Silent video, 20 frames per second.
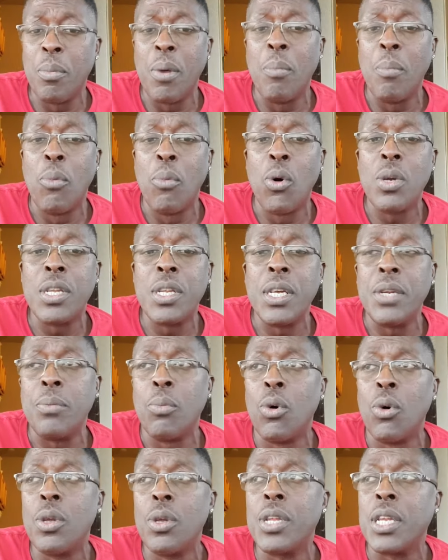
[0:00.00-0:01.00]
But more
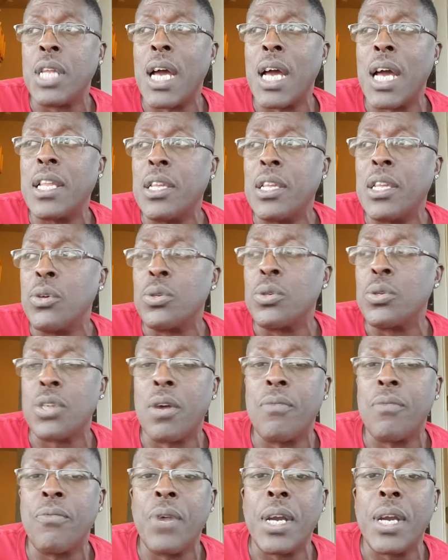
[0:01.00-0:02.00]
than likely, you'll
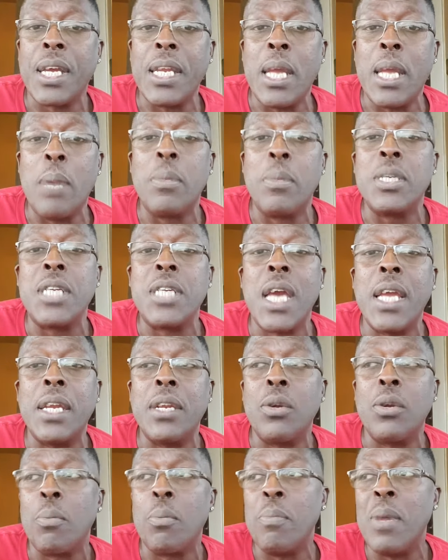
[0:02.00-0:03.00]
start fucking
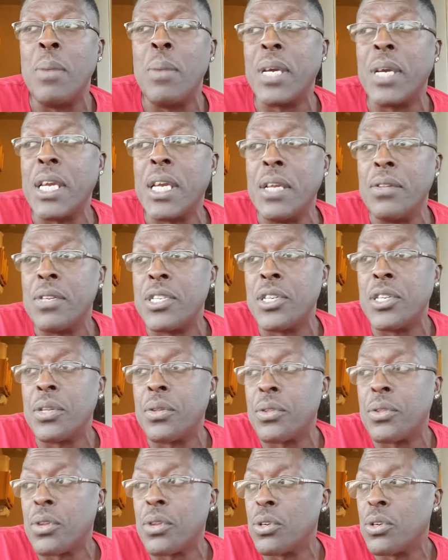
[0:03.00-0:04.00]
imitating or mimicking the shit
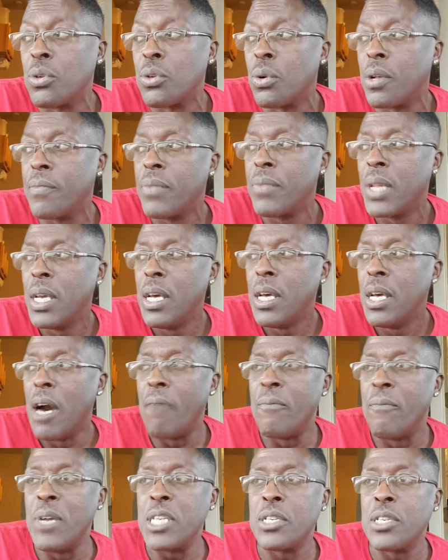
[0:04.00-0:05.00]
that they're doing.
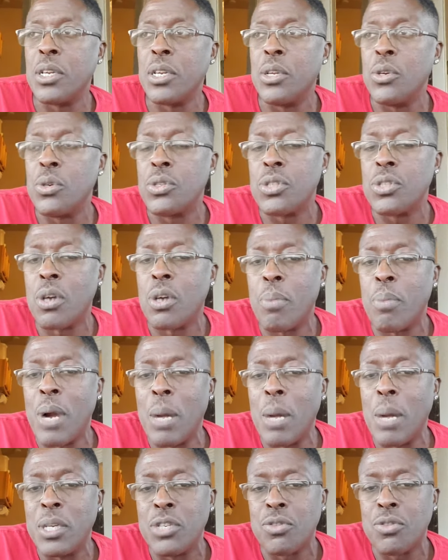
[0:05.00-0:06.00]
Eventually, you'll start
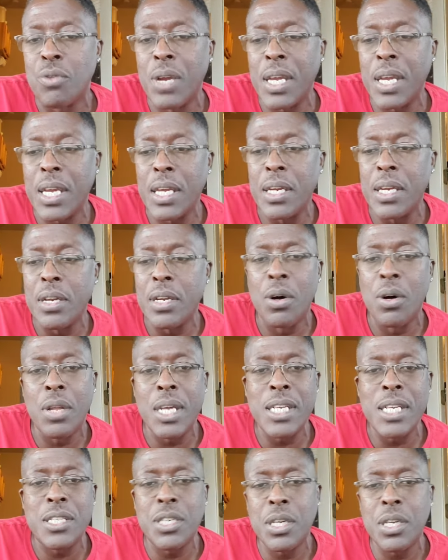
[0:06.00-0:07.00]
probably drinking and all
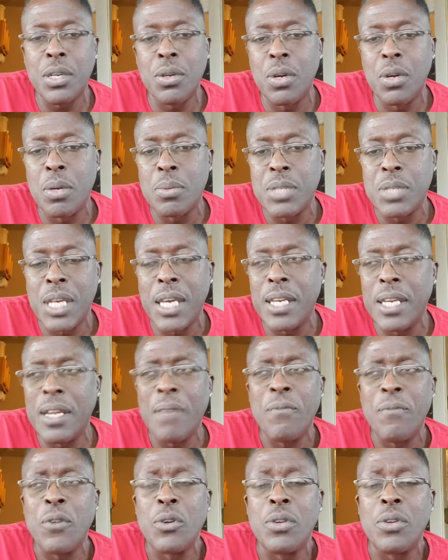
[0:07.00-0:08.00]
that shit. You know what I'm saying?
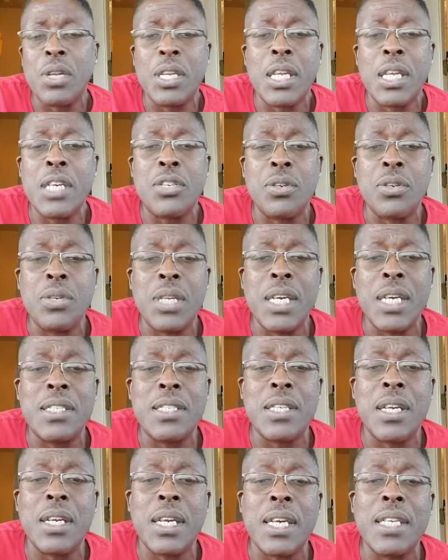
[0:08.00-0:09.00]
Unless you're dead
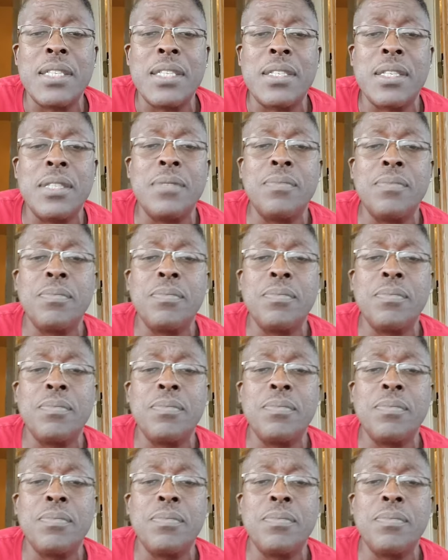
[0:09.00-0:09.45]
set against it.